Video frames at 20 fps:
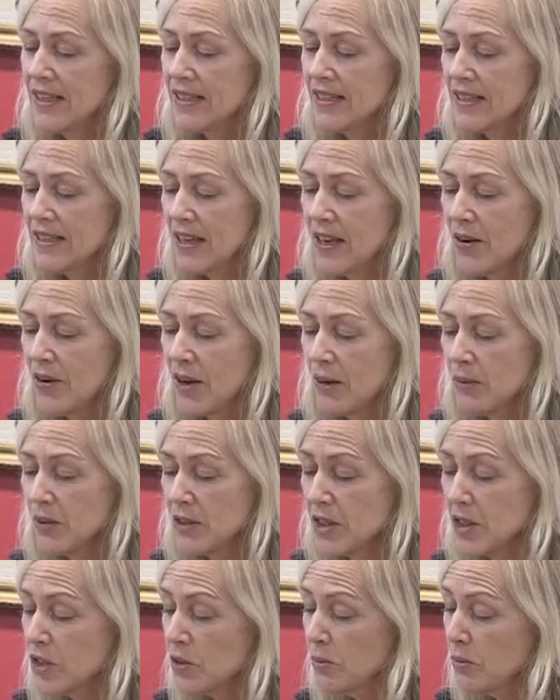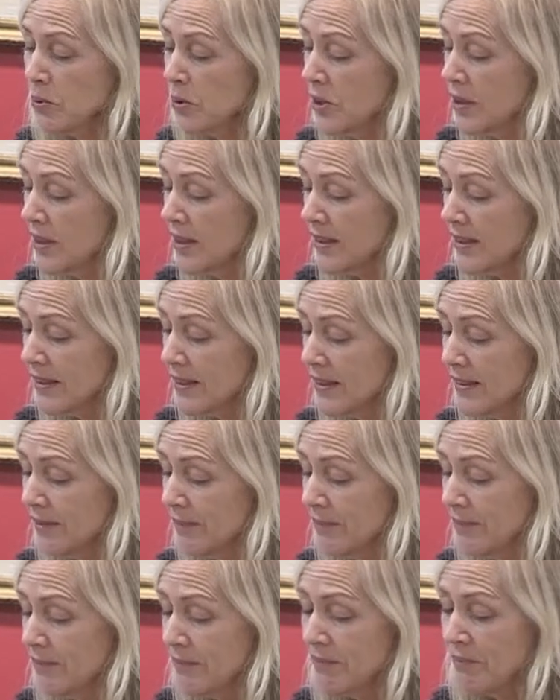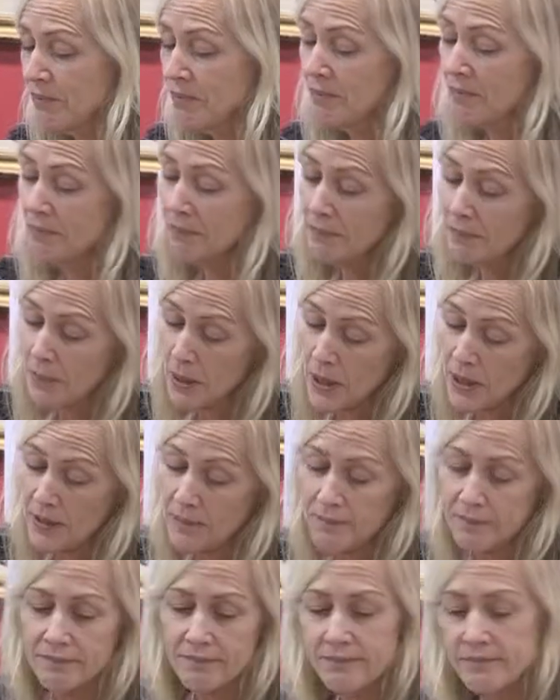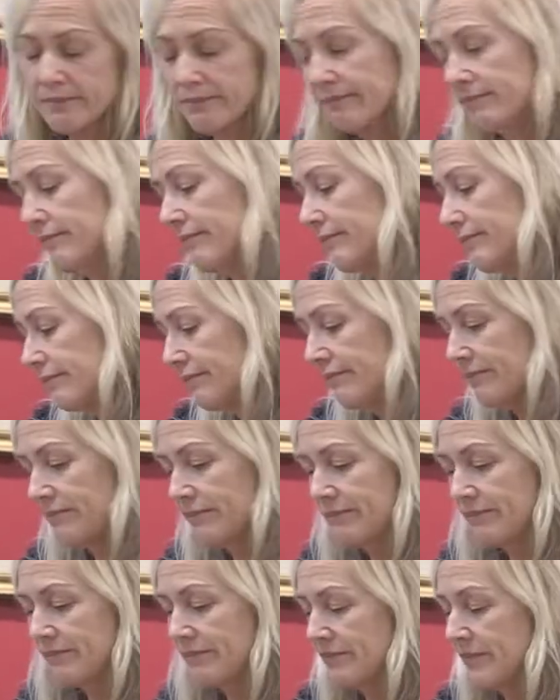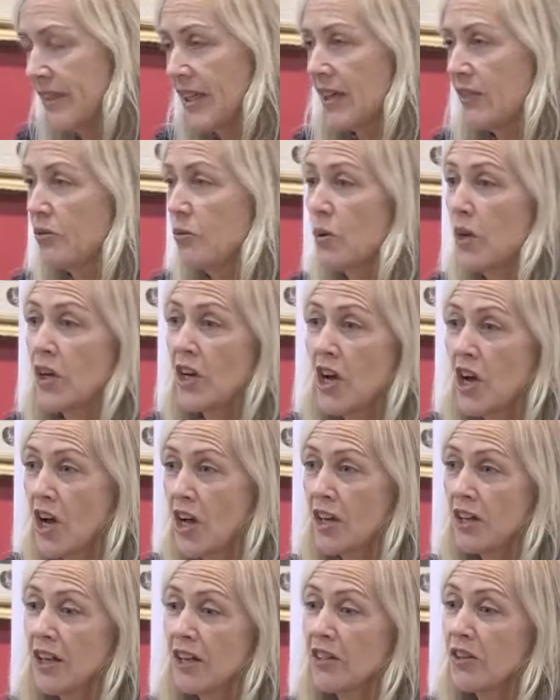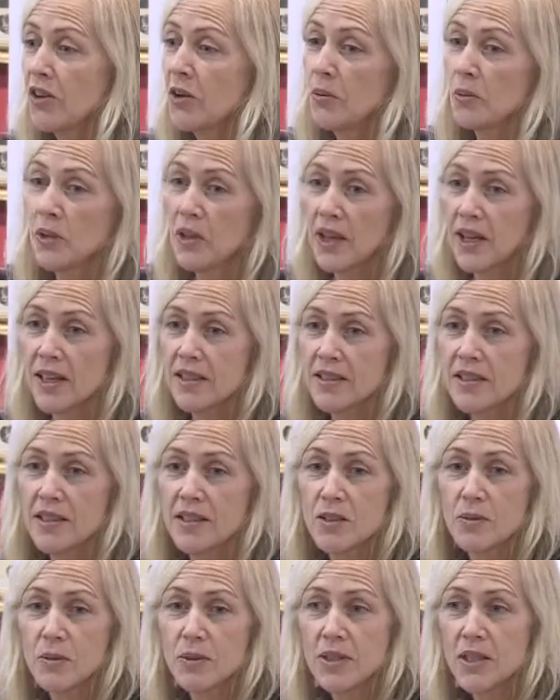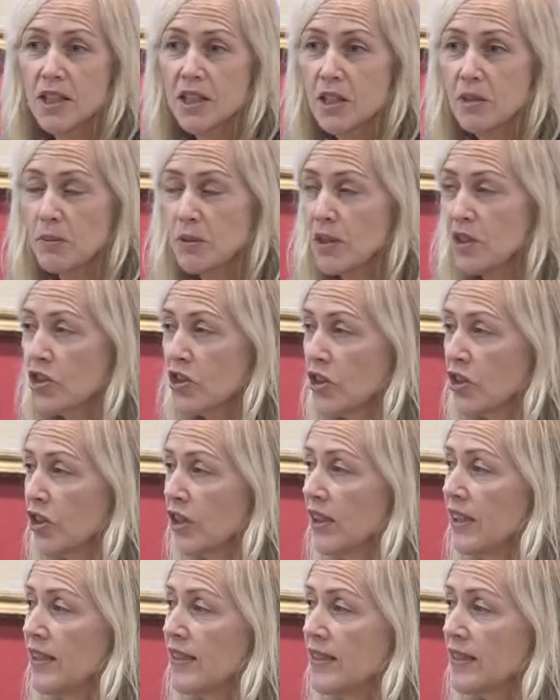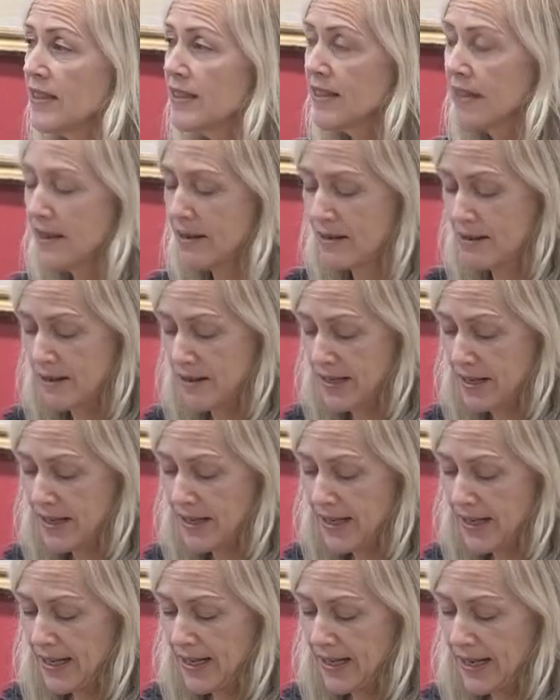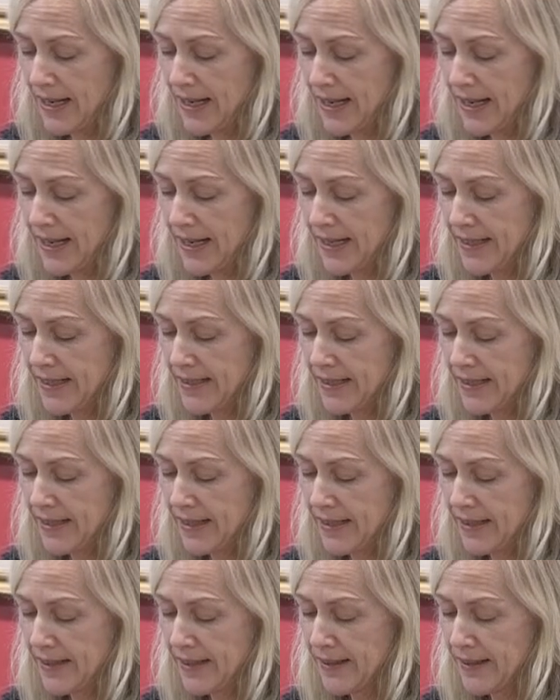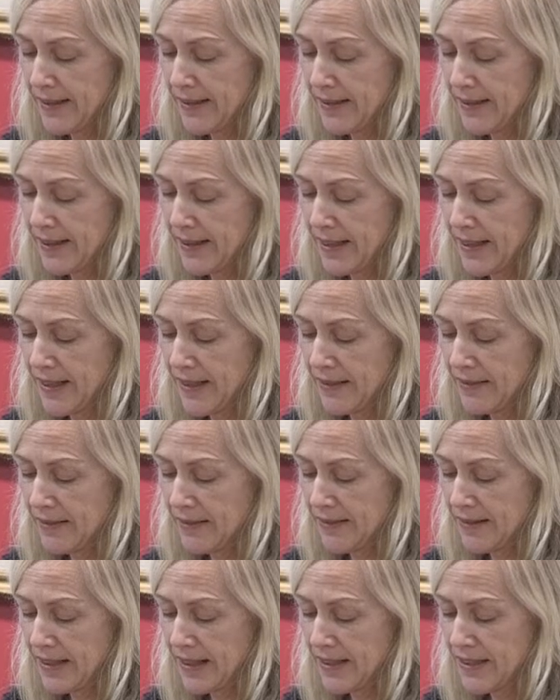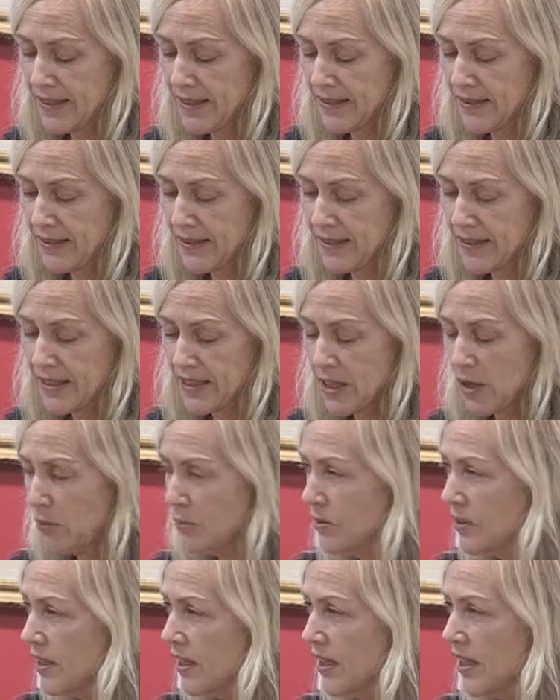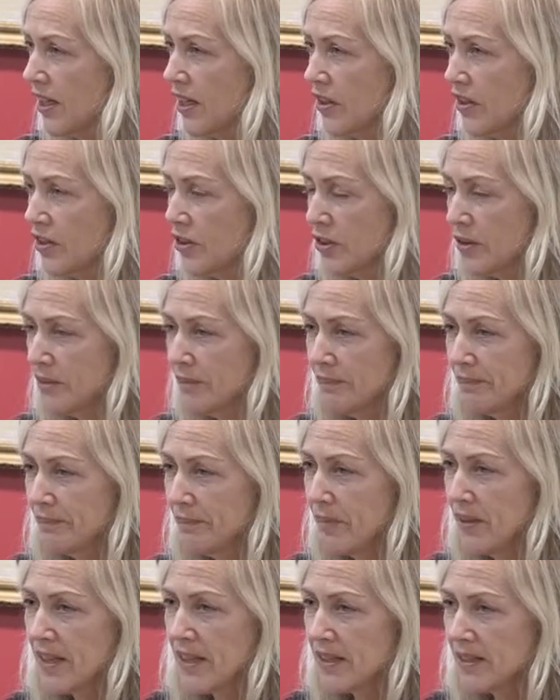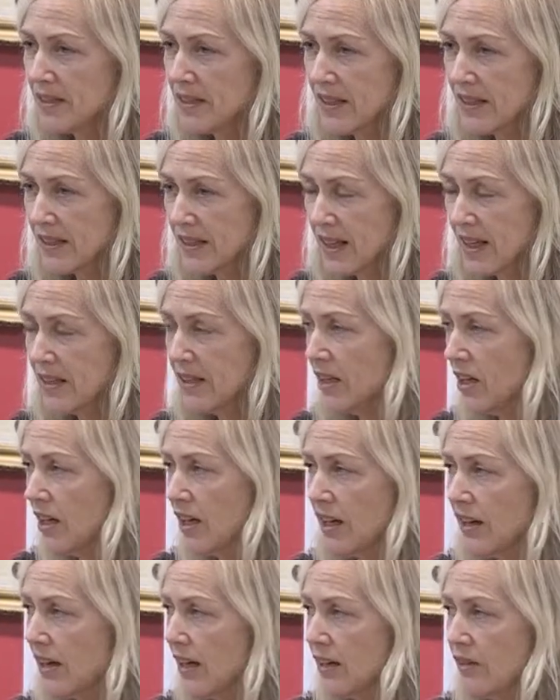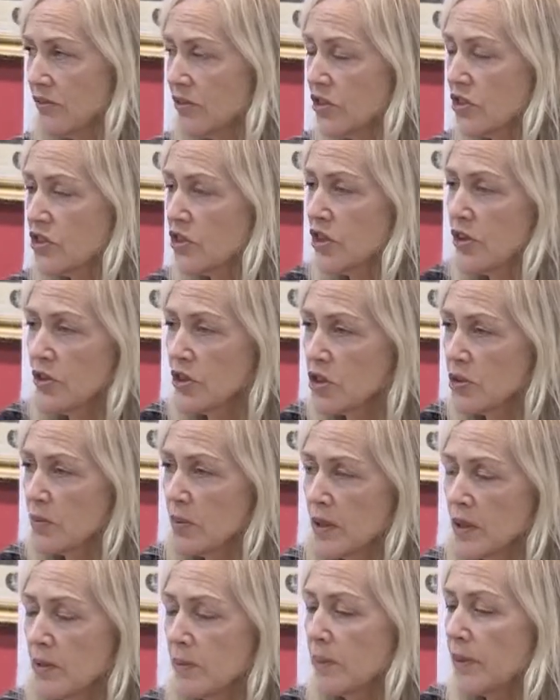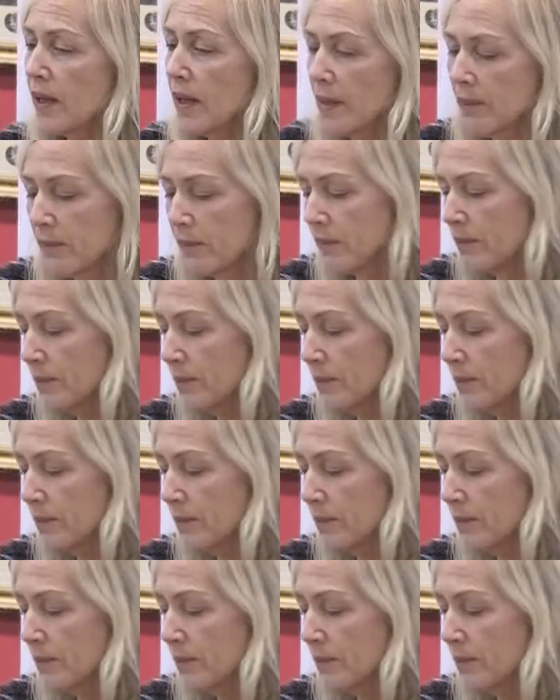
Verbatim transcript: So I was disappointed, but life went on. I thought, well, I guess this is what it's like to be a journalist, and and uh, I I didn't attempt any other things like that, not out, out of discouragement, but I